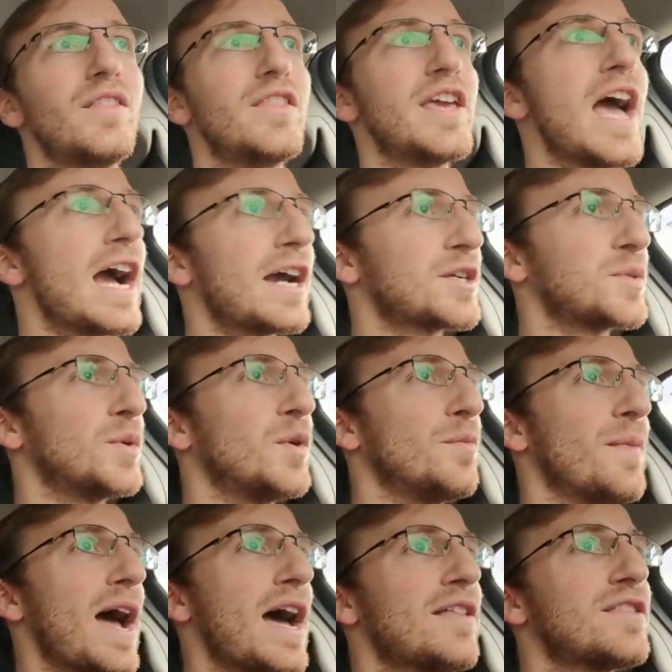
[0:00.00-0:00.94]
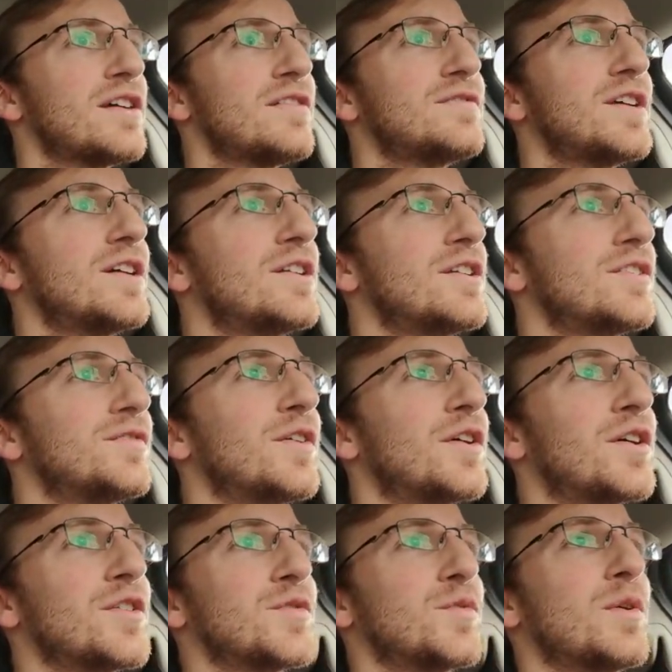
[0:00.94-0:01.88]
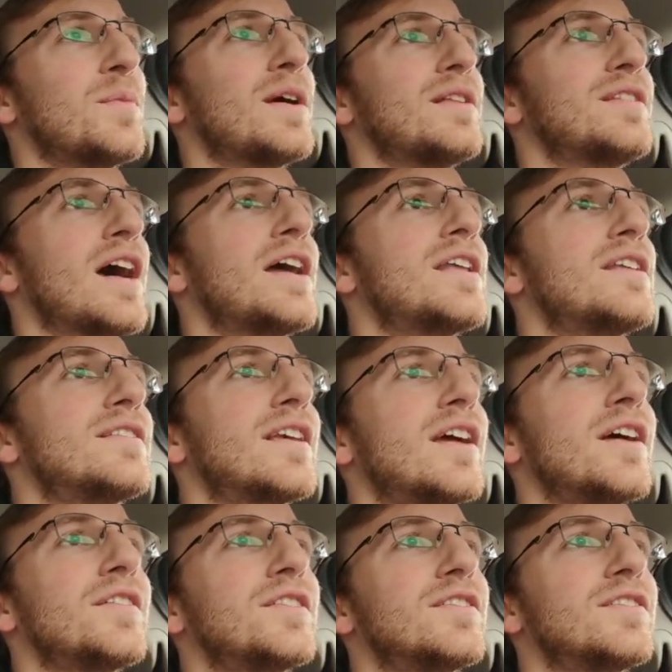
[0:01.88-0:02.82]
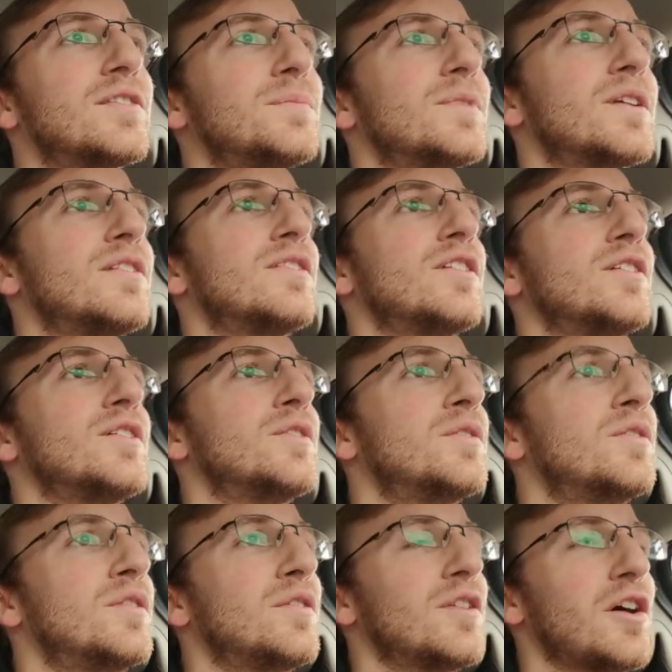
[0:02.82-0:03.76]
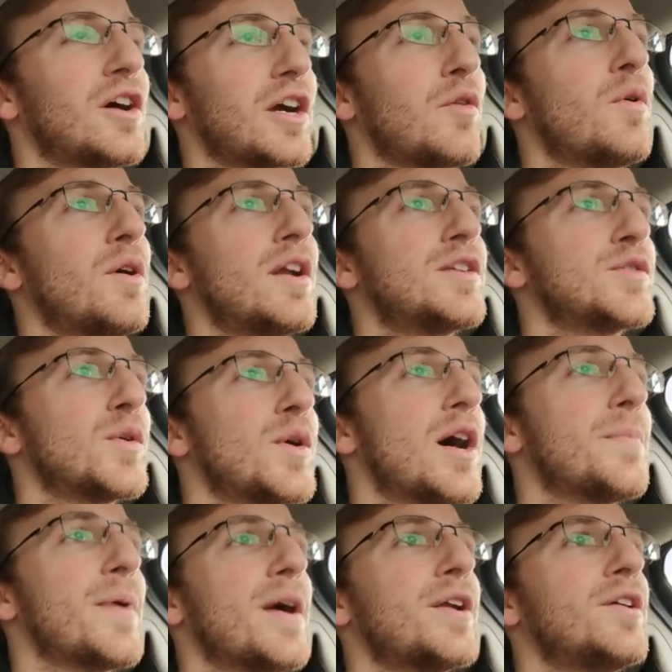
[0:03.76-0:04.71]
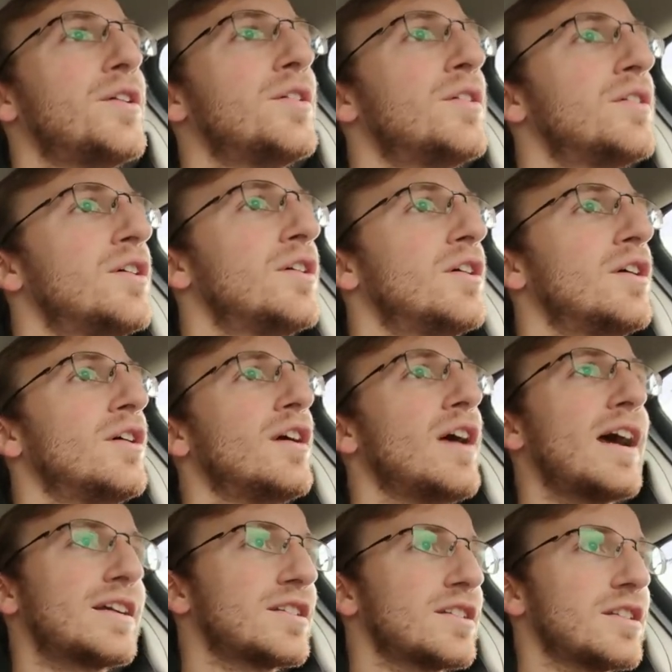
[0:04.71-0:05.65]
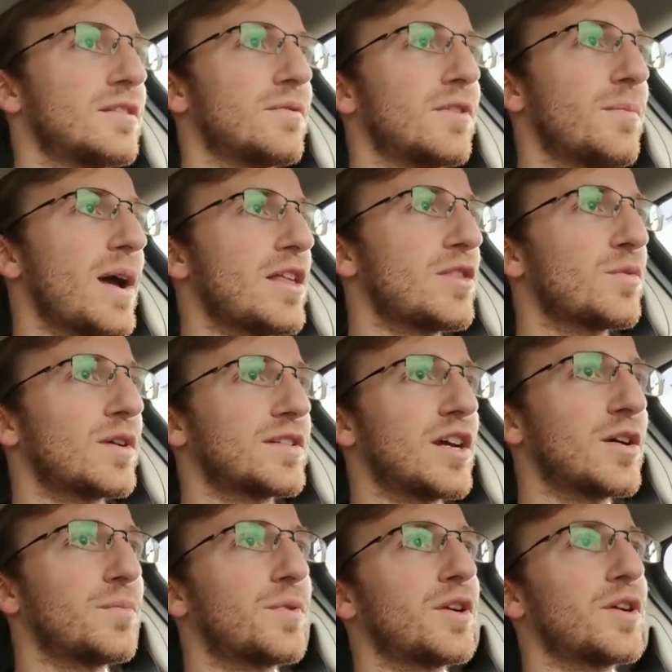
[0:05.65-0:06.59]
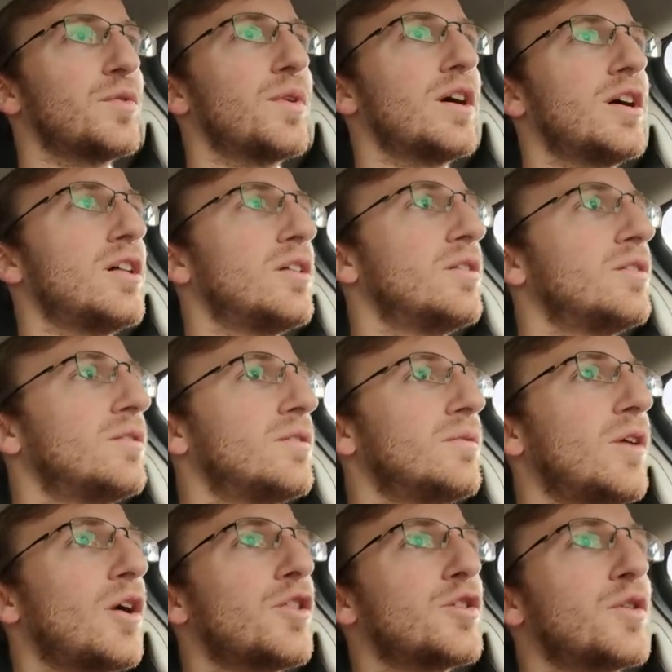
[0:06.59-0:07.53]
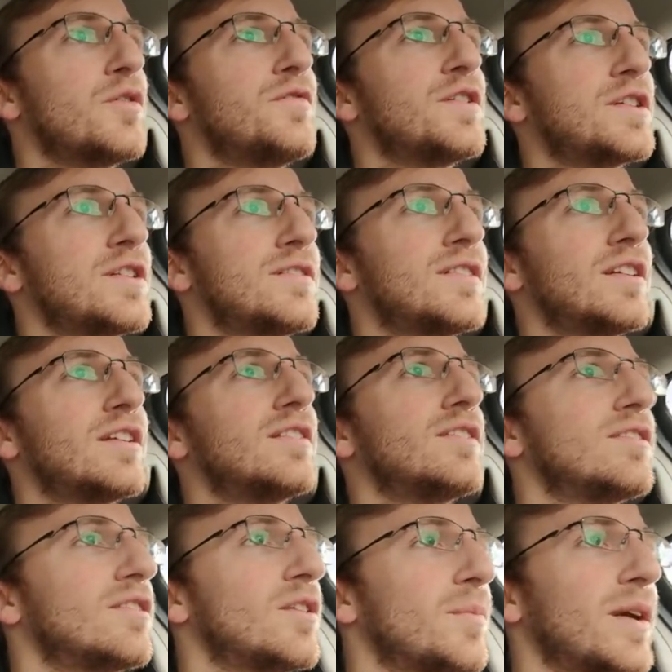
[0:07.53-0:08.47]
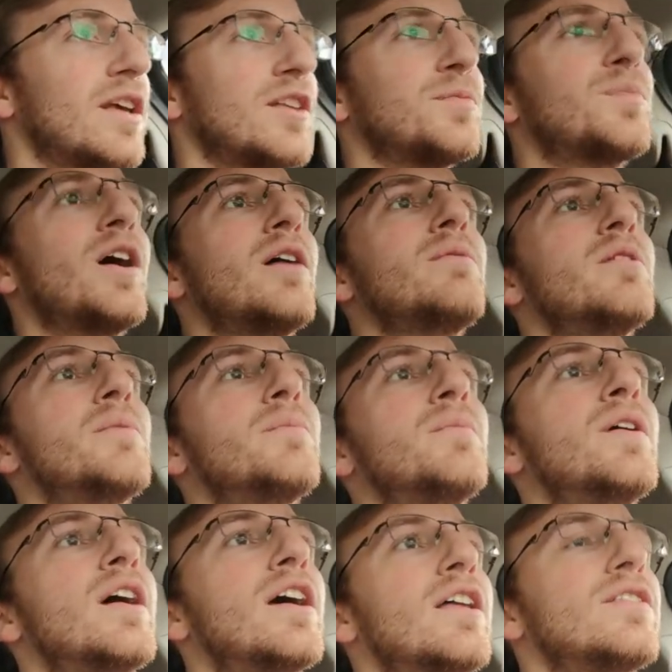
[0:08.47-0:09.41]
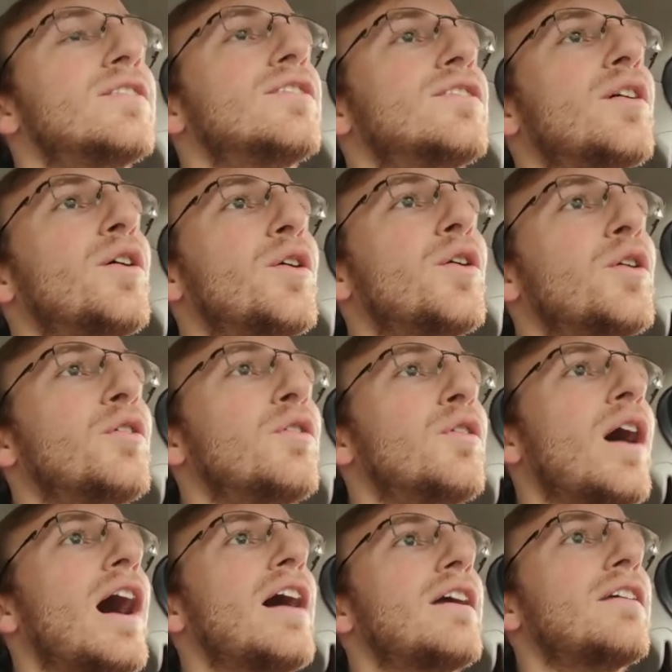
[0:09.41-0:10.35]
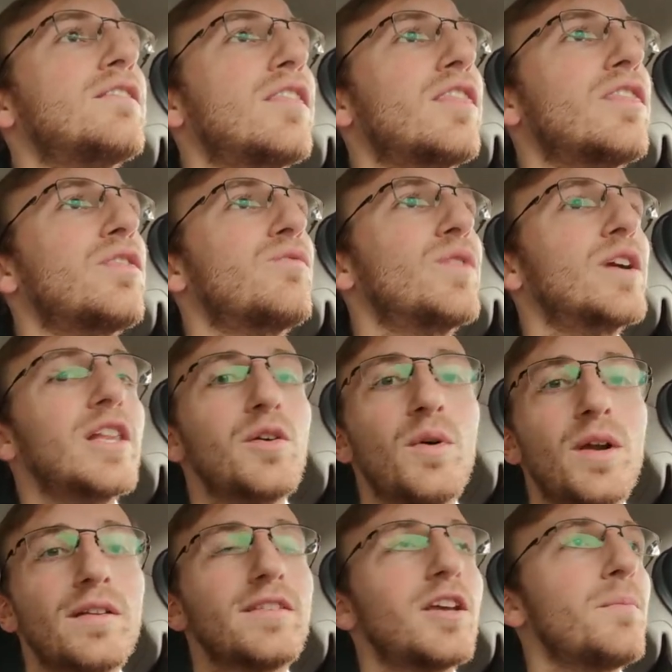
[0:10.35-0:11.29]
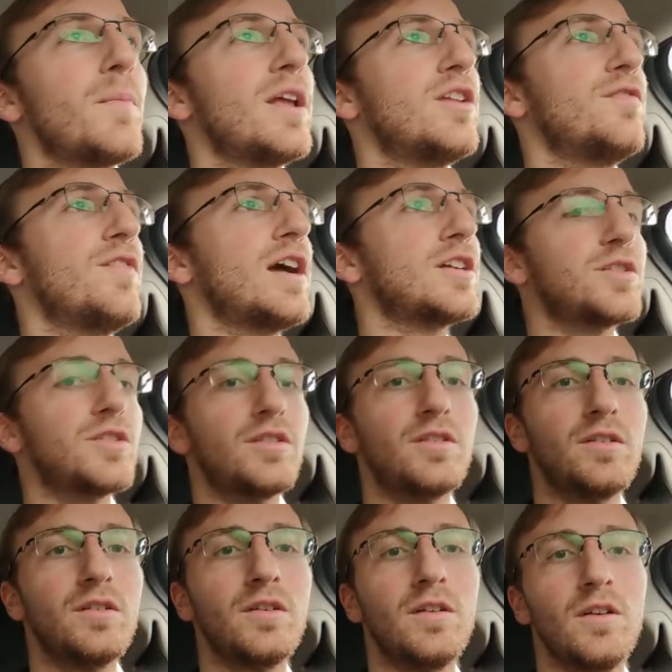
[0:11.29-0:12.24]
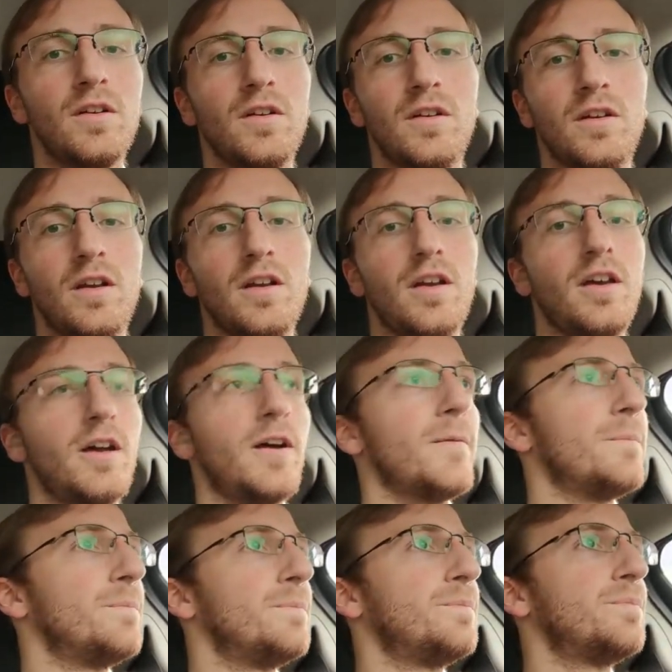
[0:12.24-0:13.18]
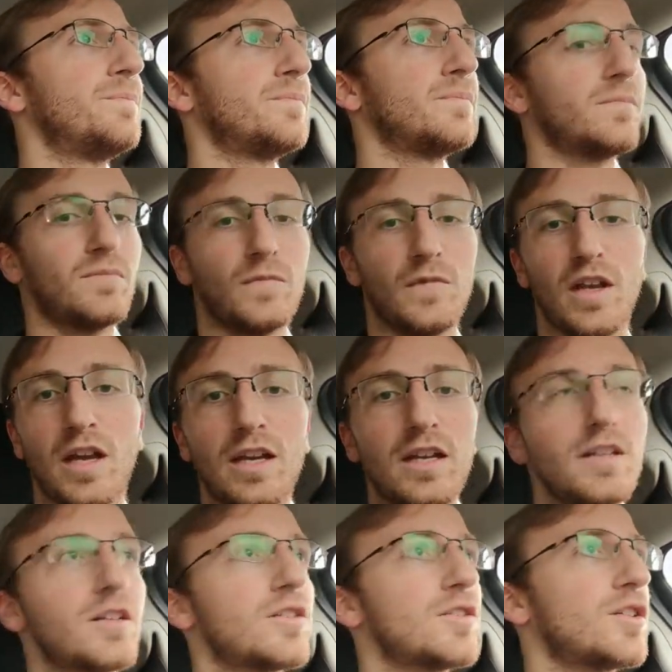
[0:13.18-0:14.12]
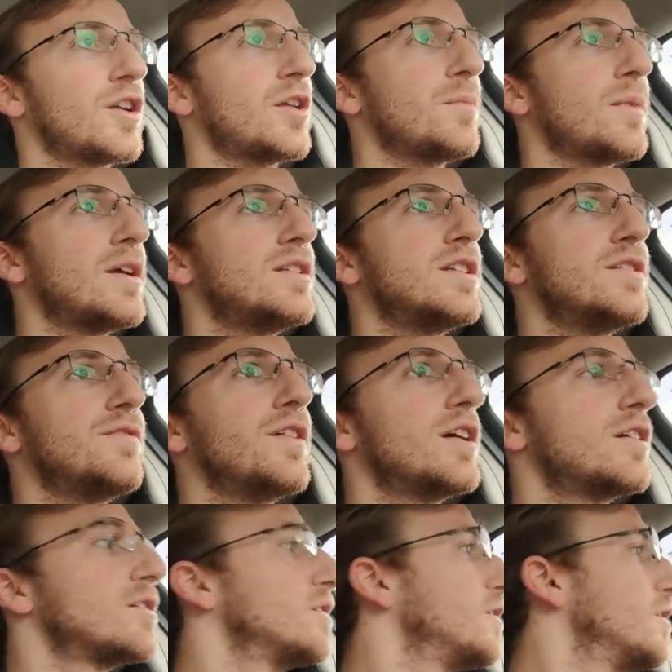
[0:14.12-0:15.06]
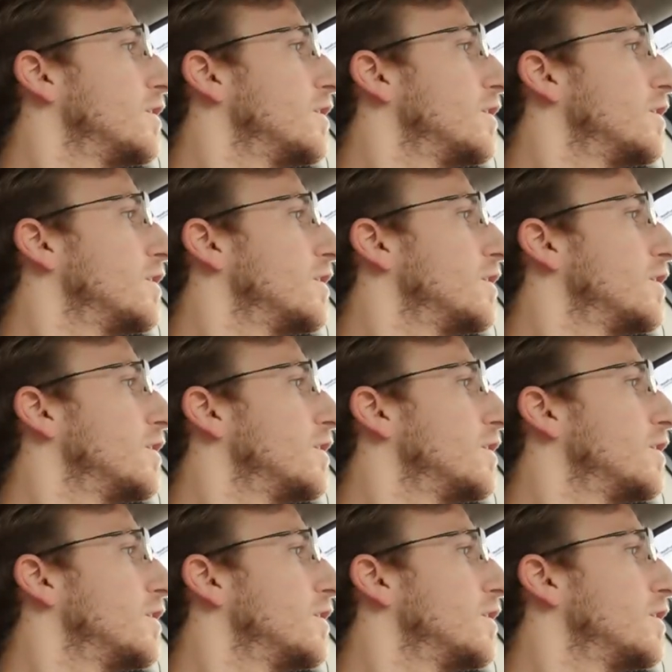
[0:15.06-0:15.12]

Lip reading: The actual math I've done as far as what my tiny scale system can do, like a 100 watt panel, actually the math works out pretty well, although efficiency is the biggest problem, and so I really want to see a manufacturer. I need to turn on my defog.